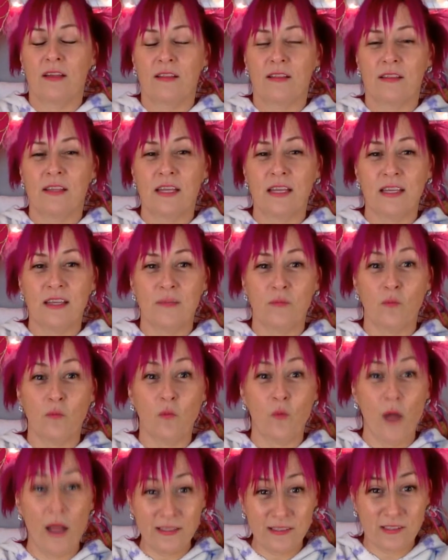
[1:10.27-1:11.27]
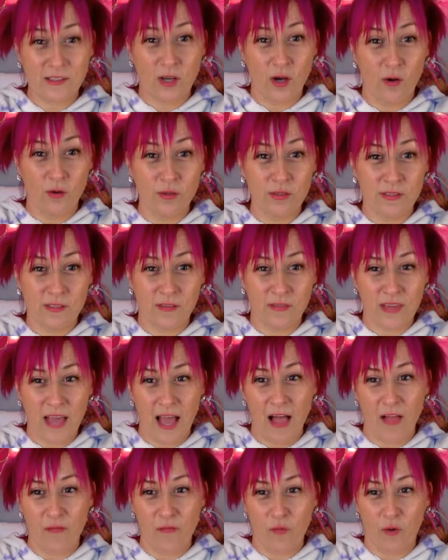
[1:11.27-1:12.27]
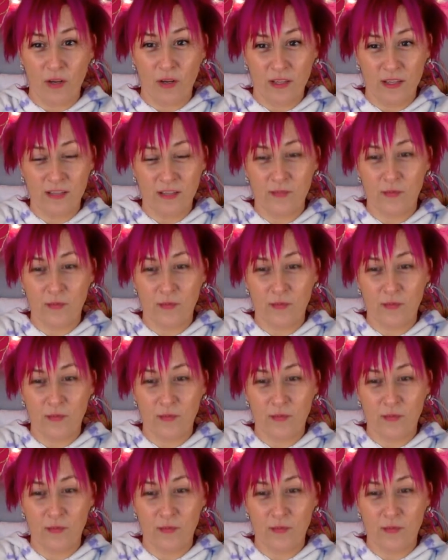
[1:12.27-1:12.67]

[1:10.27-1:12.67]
the West Coast of California.